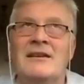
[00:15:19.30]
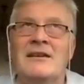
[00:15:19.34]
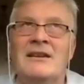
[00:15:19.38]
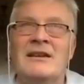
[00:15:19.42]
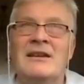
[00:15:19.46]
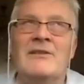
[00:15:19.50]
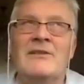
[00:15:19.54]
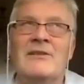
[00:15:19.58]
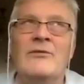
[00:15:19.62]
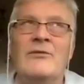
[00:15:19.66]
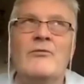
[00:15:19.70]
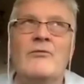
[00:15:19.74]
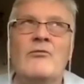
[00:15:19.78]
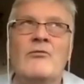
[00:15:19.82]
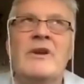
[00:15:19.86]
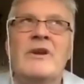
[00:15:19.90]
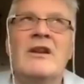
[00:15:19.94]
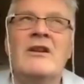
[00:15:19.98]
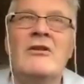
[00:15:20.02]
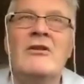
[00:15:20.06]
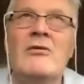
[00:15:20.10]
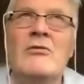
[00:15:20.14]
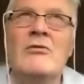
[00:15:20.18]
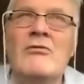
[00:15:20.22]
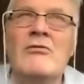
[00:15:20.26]
if we
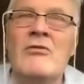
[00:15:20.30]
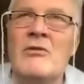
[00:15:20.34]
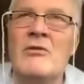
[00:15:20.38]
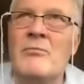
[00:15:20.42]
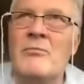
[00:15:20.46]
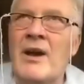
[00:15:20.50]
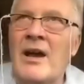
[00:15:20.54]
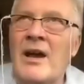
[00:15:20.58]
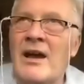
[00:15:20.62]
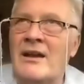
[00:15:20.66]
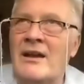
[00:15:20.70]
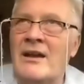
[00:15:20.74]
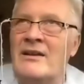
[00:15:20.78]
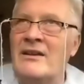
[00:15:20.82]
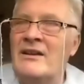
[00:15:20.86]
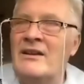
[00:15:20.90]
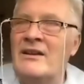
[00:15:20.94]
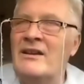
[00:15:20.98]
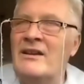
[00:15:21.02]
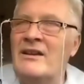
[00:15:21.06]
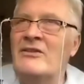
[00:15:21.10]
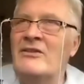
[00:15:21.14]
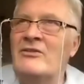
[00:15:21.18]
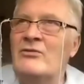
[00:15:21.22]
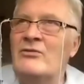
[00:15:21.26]
look back
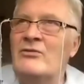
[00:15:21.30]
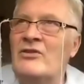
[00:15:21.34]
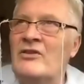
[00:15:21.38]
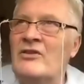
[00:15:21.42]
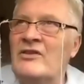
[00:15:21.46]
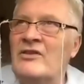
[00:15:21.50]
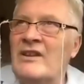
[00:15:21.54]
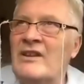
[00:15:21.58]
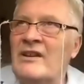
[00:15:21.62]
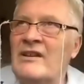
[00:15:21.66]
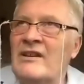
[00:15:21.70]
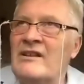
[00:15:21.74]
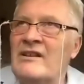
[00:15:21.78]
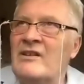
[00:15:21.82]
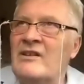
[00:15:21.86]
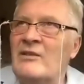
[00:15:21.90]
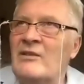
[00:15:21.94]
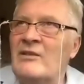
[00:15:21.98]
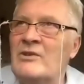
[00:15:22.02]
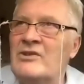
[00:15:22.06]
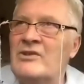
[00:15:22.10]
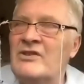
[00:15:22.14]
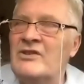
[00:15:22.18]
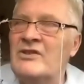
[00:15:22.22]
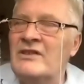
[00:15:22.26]
into societies
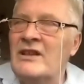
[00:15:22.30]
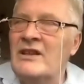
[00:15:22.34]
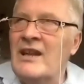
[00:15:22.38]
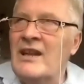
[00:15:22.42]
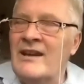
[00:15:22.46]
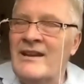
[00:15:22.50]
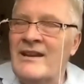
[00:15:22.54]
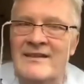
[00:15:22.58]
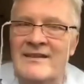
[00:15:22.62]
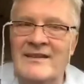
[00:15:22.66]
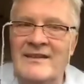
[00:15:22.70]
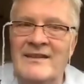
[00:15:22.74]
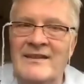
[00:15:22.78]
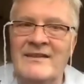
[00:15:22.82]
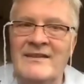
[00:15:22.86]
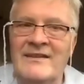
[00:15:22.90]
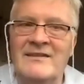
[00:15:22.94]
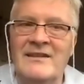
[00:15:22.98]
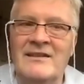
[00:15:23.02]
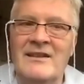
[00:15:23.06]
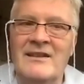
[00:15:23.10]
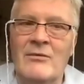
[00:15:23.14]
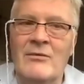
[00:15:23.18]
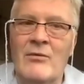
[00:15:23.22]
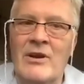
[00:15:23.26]
which still exist
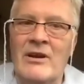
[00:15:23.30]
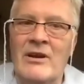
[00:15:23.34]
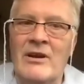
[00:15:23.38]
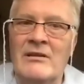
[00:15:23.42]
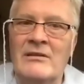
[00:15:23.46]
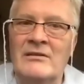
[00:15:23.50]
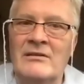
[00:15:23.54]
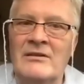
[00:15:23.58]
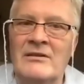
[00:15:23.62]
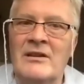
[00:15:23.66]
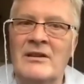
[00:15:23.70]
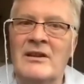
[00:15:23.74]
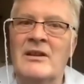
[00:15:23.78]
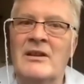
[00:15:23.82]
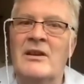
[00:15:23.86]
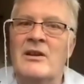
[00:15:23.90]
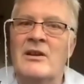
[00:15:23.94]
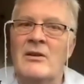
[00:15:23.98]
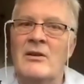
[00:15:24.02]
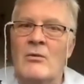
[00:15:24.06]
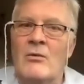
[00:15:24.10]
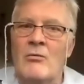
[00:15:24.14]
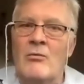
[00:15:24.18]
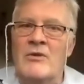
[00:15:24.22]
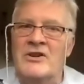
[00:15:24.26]
in the world,
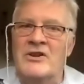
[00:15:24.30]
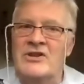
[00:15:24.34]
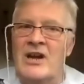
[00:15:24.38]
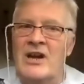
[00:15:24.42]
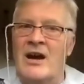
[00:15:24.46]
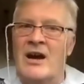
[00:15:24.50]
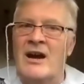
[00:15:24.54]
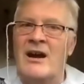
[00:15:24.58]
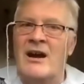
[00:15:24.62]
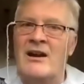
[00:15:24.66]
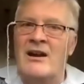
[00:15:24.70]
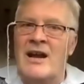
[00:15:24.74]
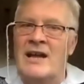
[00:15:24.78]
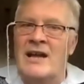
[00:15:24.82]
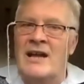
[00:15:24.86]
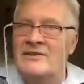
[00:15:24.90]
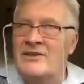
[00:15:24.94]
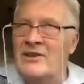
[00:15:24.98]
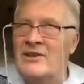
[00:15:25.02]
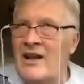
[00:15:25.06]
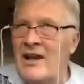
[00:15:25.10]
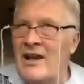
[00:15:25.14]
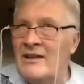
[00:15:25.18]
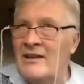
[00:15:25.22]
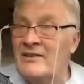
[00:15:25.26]
which are
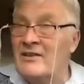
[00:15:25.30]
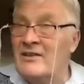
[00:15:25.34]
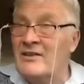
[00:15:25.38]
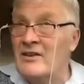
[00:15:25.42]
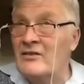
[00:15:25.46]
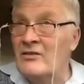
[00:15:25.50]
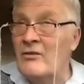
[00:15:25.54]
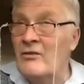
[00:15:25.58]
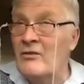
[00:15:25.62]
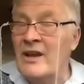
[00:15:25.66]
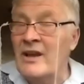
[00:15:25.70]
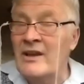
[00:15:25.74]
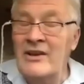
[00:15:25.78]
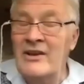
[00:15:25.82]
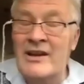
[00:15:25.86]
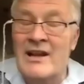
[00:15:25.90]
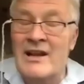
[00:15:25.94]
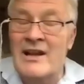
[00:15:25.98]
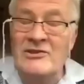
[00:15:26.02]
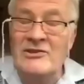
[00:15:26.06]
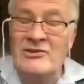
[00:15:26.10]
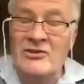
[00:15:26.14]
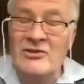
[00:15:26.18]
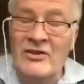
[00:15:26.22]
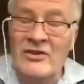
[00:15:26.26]
hunter gatherers or
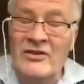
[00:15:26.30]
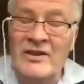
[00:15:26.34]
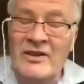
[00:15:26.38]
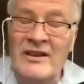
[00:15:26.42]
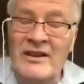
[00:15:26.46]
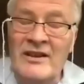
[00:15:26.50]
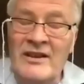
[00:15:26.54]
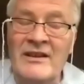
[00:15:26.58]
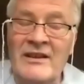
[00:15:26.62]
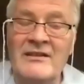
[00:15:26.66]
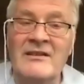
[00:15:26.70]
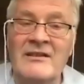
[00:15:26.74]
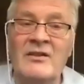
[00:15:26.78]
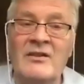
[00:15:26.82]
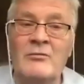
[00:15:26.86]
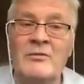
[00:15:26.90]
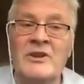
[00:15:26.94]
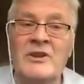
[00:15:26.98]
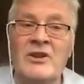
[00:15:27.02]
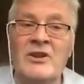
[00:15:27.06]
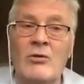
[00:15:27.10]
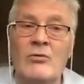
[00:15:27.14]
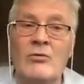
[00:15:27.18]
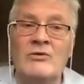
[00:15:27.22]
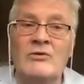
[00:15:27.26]
agricultural societies, we
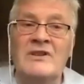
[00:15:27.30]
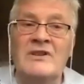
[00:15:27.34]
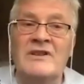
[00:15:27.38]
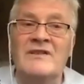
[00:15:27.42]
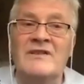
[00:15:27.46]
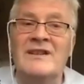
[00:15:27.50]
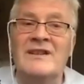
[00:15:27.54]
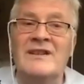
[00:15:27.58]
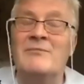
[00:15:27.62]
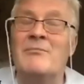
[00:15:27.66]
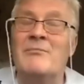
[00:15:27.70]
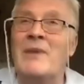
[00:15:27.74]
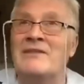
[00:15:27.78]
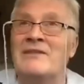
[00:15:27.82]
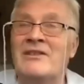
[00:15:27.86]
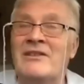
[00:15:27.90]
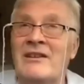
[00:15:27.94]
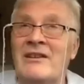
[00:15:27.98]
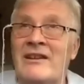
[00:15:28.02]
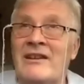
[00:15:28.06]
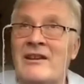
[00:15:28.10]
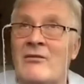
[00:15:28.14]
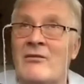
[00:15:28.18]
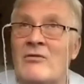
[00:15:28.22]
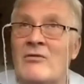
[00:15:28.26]
notice that
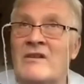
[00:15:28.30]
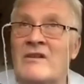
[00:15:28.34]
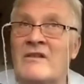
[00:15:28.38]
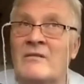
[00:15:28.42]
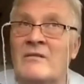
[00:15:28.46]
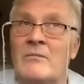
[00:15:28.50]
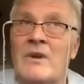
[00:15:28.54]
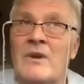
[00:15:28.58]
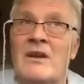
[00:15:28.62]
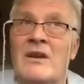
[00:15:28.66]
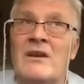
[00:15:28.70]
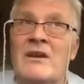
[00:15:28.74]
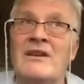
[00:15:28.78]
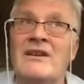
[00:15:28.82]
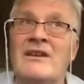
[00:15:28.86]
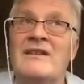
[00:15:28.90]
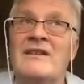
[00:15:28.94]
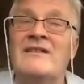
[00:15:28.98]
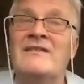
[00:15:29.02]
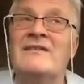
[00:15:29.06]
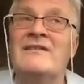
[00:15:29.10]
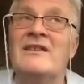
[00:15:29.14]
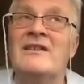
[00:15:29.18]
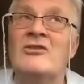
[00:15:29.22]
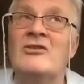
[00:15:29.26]
multilingualism
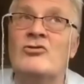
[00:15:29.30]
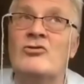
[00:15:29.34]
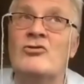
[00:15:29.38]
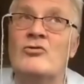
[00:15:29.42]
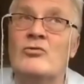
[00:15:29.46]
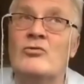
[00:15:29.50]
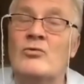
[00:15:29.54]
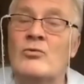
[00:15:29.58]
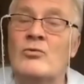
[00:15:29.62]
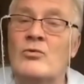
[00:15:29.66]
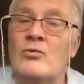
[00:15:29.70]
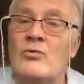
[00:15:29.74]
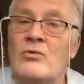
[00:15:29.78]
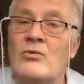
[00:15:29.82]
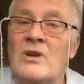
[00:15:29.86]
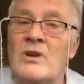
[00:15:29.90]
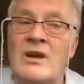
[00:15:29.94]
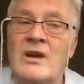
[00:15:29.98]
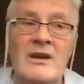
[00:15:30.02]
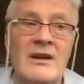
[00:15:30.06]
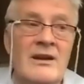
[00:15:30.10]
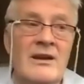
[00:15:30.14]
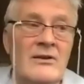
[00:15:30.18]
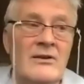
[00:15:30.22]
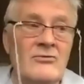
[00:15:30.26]
is the rule
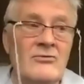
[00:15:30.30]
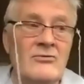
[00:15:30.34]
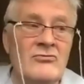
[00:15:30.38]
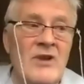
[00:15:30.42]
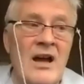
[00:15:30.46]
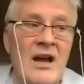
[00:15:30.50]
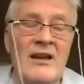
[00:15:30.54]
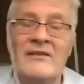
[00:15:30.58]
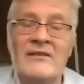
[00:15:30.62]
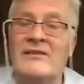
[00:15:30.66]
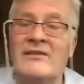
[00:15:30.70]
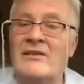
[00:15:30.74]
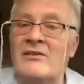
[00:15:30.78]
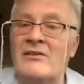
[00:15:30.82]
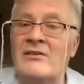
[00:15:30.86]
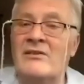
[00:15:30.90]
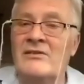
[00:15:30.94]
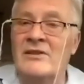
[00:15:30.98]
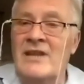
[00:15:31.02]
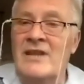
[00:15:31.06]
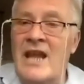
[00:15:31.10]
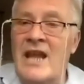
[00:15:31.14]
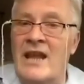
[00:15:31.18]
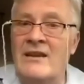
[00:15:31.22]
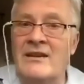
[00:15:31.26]
rather
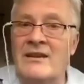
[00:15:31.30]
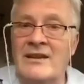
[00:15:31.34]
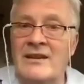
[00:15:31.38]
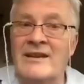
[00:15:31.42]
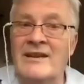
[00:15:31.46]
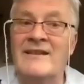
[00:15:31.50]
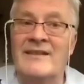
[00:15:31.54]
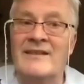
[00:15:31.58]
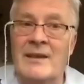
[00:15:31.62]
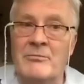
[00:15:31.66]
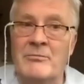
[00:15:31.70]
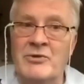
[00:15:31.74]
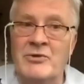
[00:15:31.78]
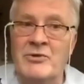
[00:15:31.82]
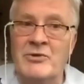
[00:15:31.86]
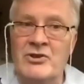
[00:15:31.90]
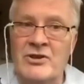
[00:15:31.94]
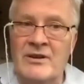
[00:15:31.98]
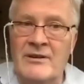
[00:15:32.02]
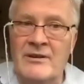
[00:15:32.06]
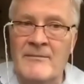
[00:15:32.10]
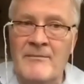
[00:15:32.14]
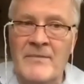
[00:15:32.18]
than exception.